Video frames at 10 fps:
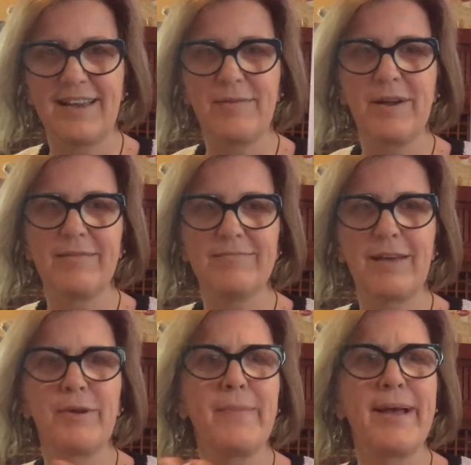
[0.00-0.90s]

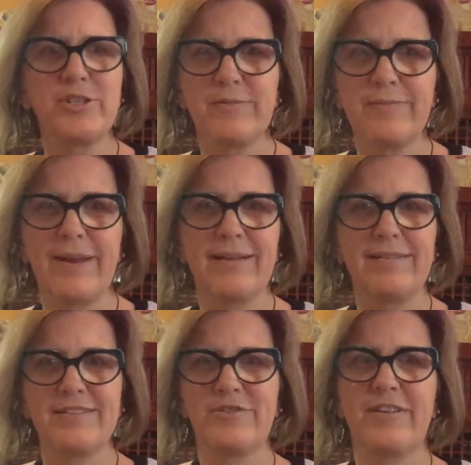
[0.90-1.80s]
I would imagine
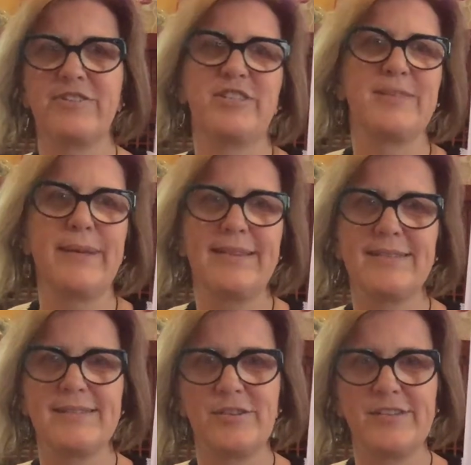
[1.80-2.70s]
medical astrology has made
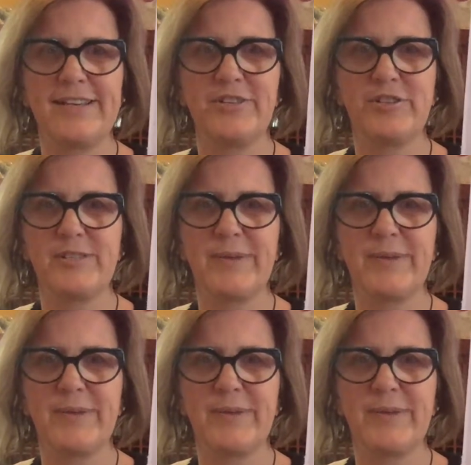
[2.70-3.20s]
these associations,